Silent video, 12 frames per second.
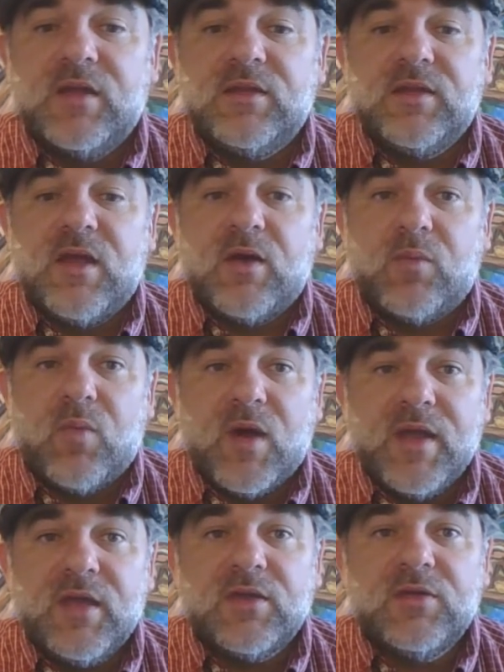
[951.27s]
Now,
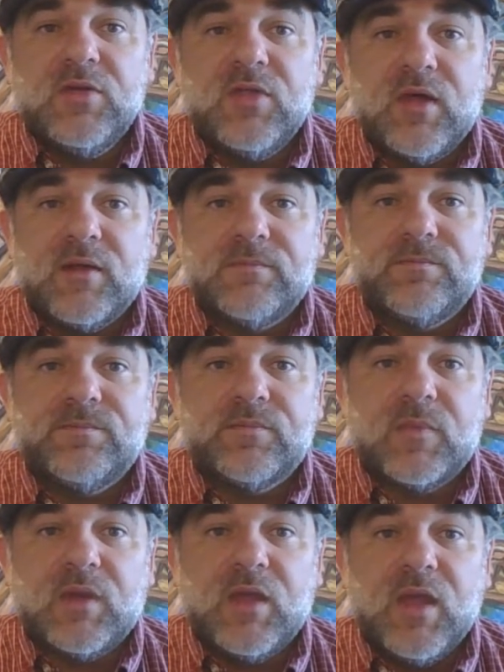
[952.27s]
why it could do that?
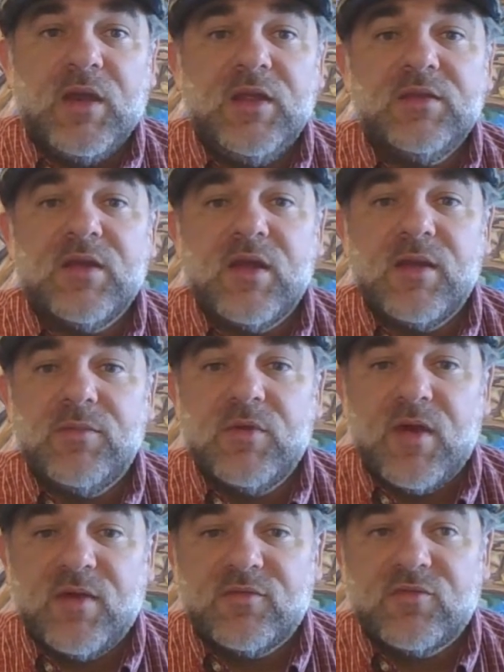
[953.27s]
Anytime you
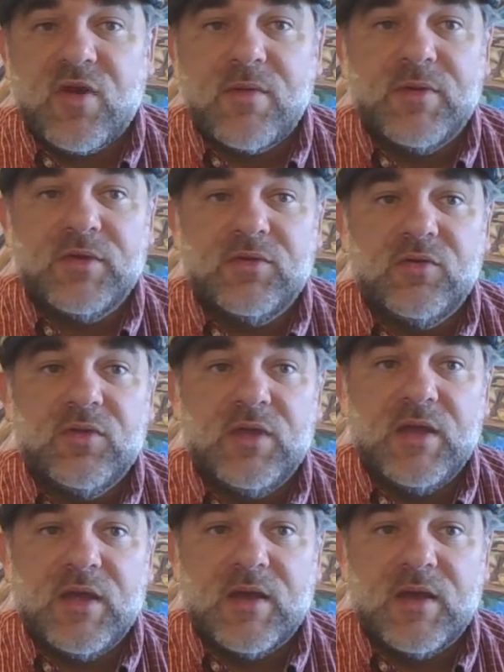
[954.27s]
have trauma to the